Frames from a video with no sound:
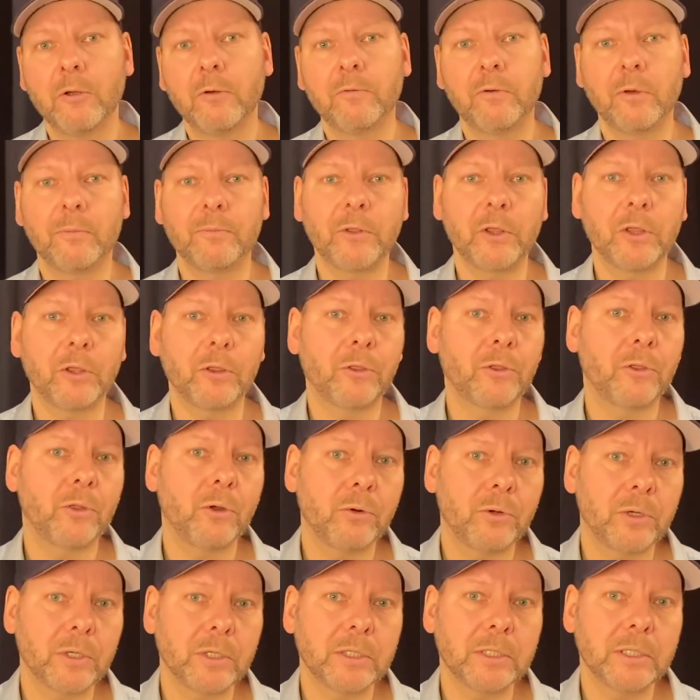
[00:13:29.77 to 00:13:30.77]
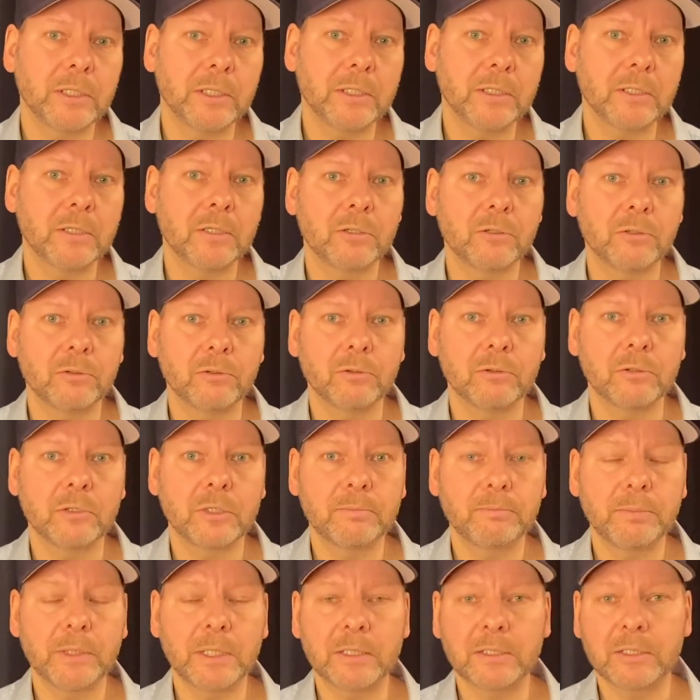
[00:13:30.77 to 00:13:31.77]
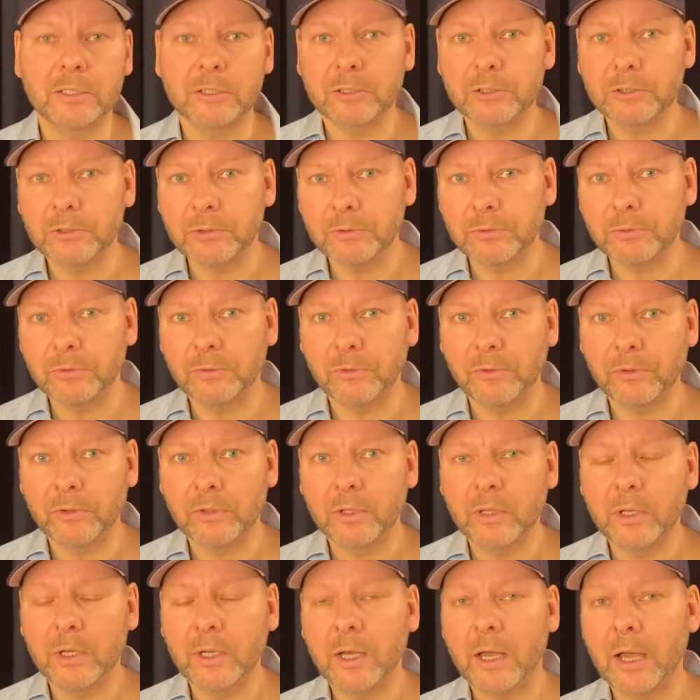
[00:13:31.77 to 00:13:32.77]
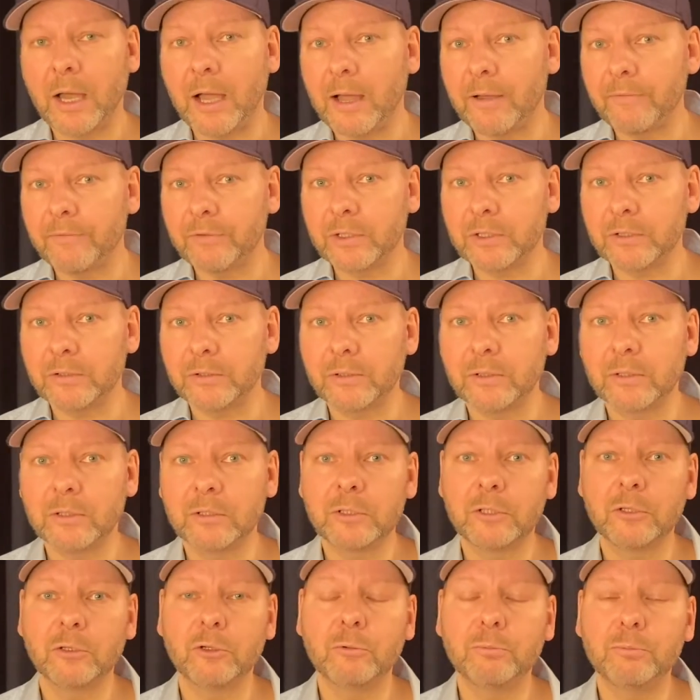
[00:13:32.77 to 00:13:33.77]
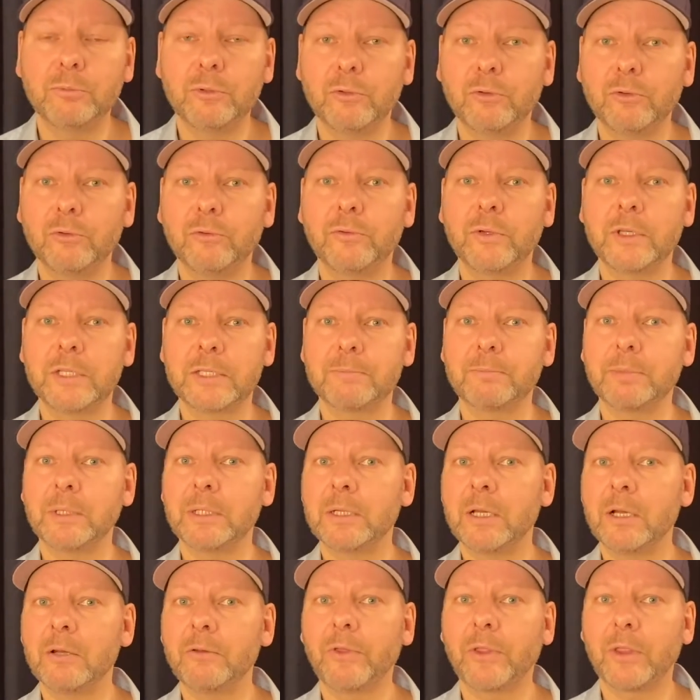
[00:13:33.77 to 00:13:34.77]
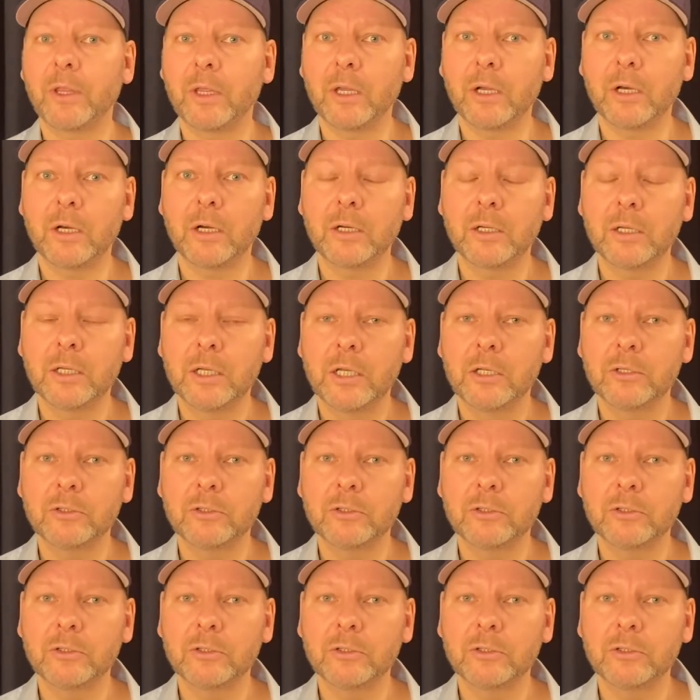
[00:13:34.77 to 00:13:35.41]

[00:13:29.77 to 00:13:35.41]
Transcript: from the authorities to speak the truth after, you know, proof has been out there.